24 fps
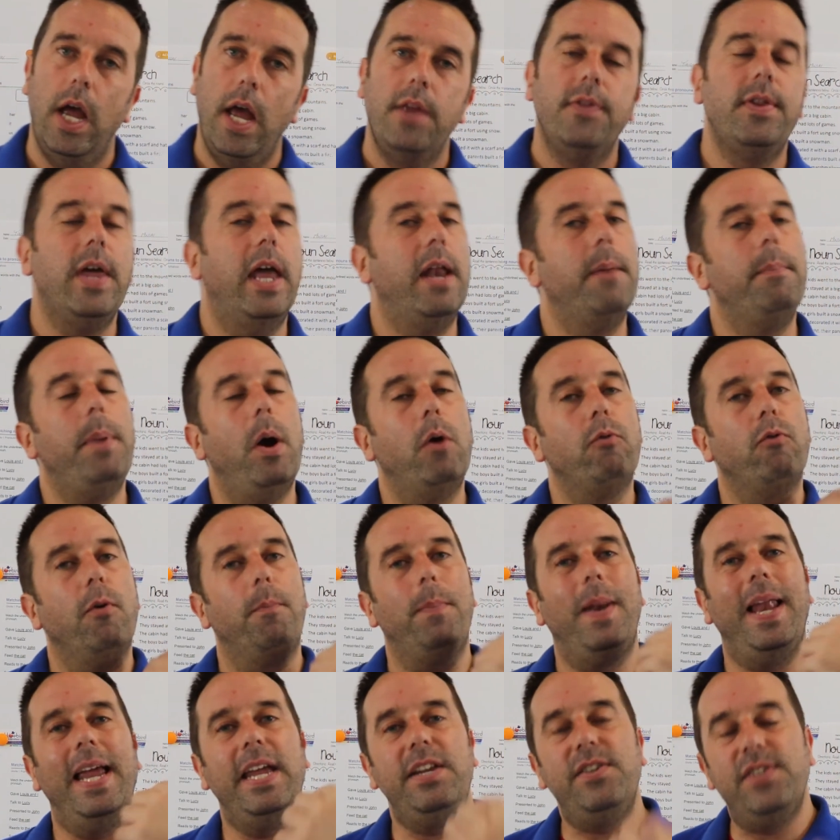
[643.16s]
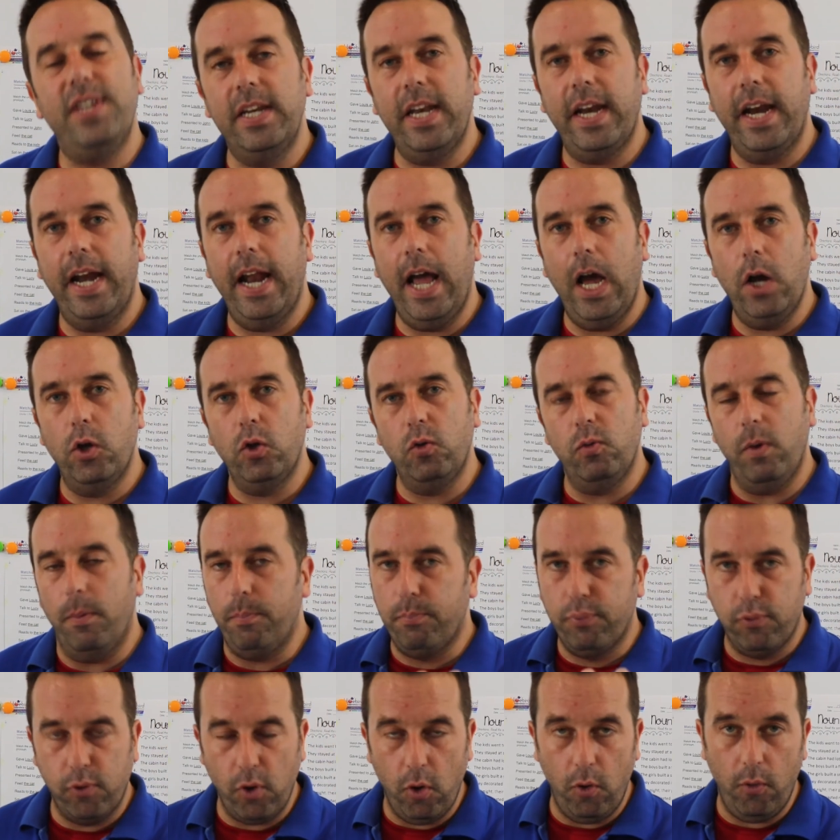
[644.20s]
then about replacing the nouns with
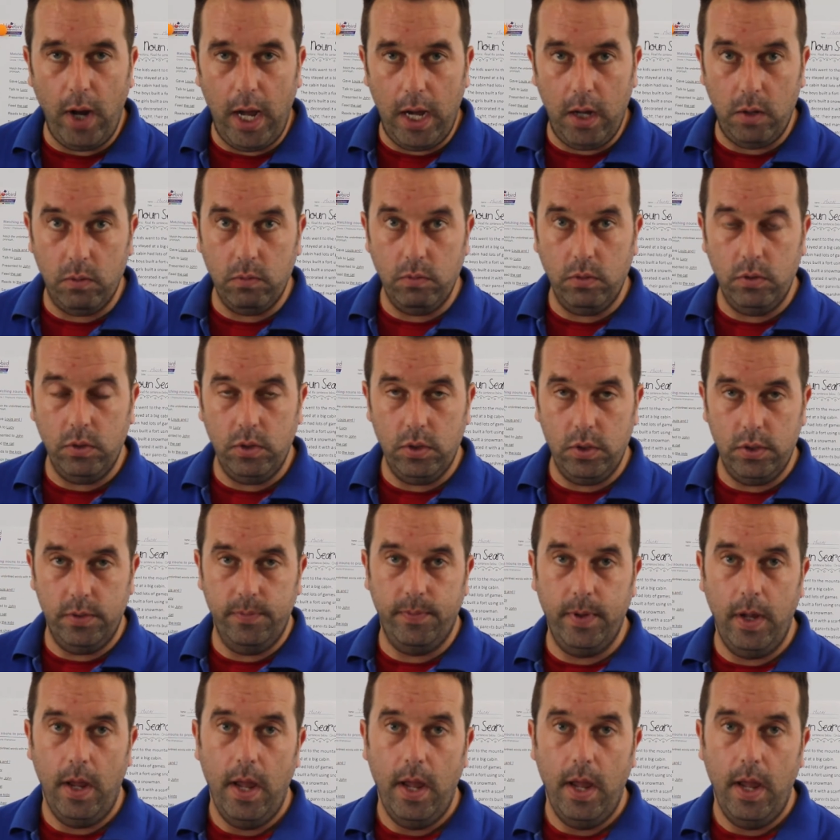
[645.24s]
pronouns,